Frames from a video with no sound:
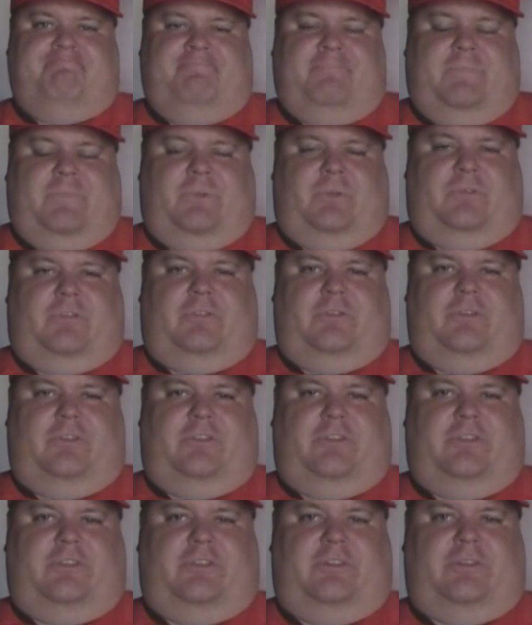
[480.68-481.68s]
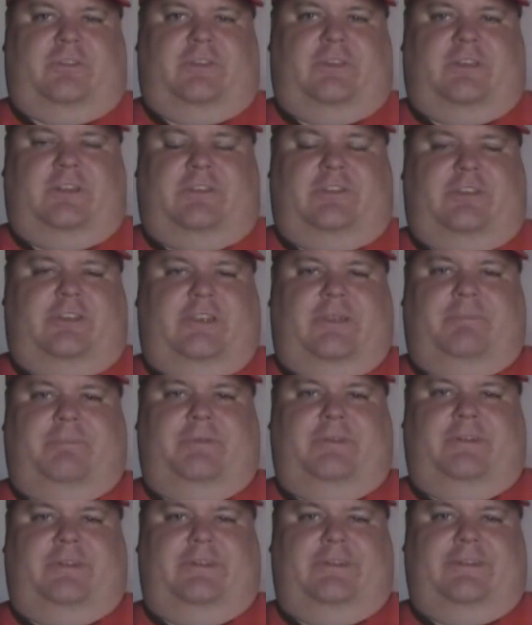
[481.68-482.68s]
those jerseys looked like a cheap
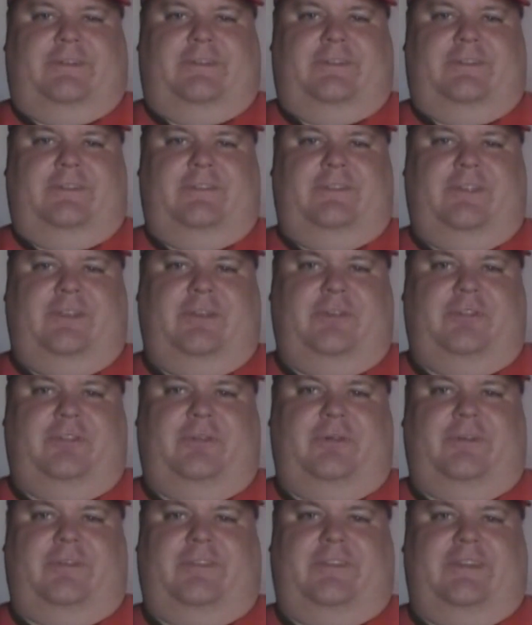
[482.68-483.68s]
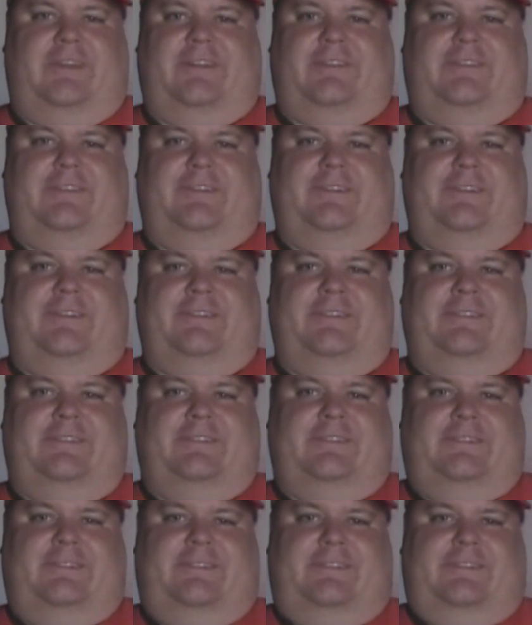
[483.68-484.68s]
uh, T-shirt that uh,
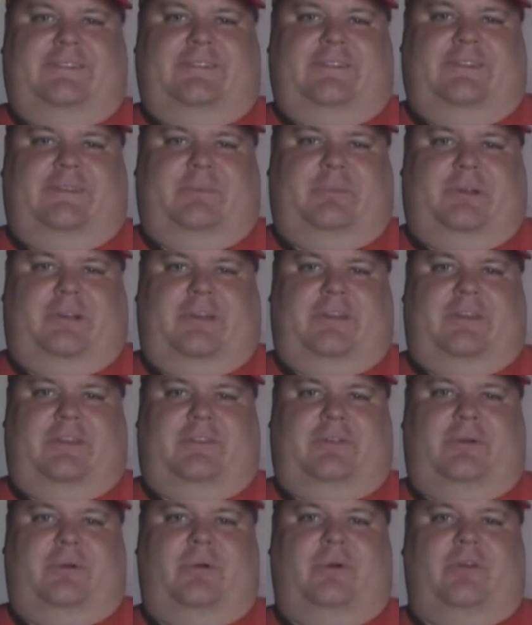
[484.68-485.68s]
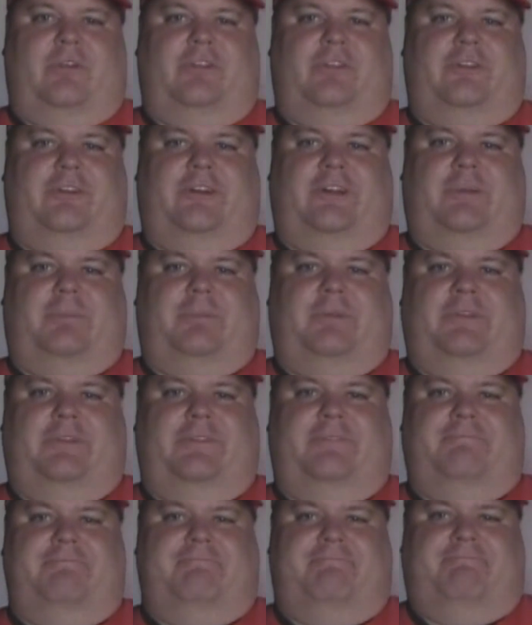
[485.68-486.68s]
you buy at a tourist shop, and
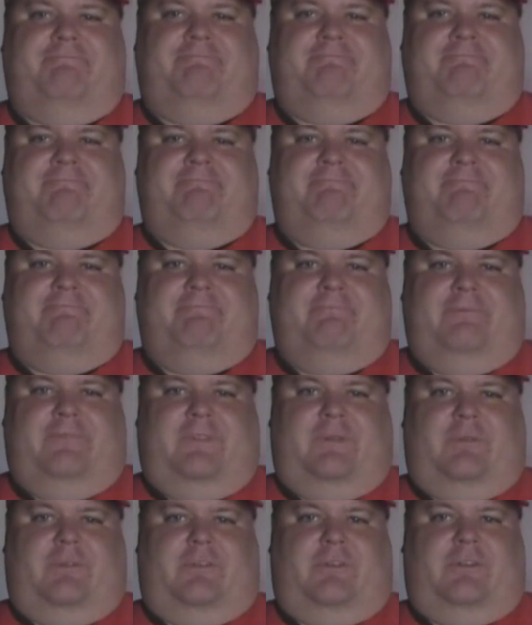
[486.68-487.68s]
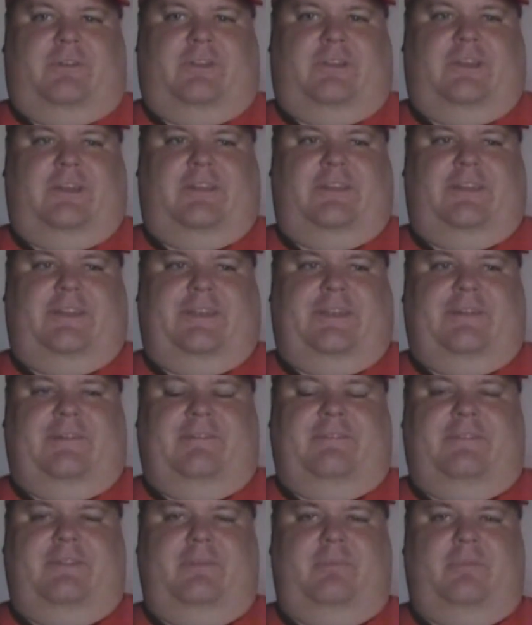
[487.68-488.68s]
I'm very glad they
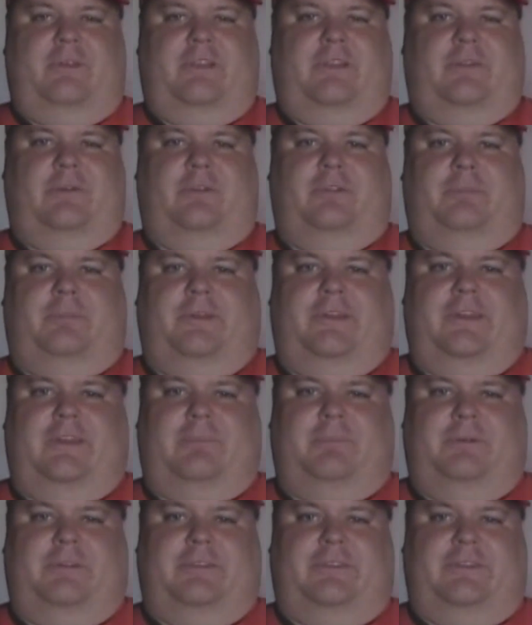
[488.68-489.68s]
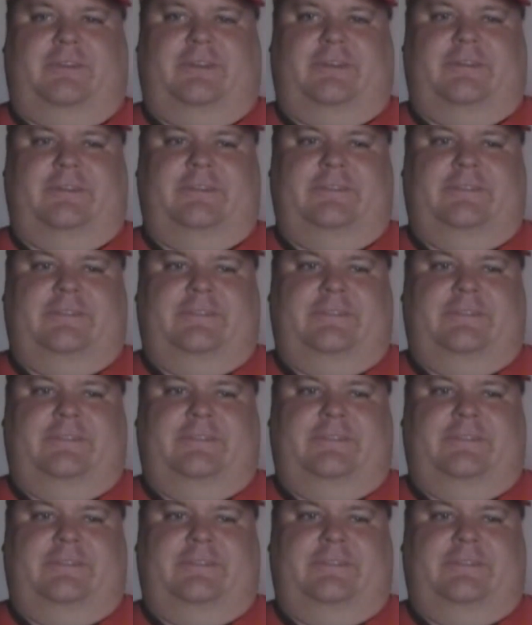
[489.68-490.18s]
didn't bring those back. But uh,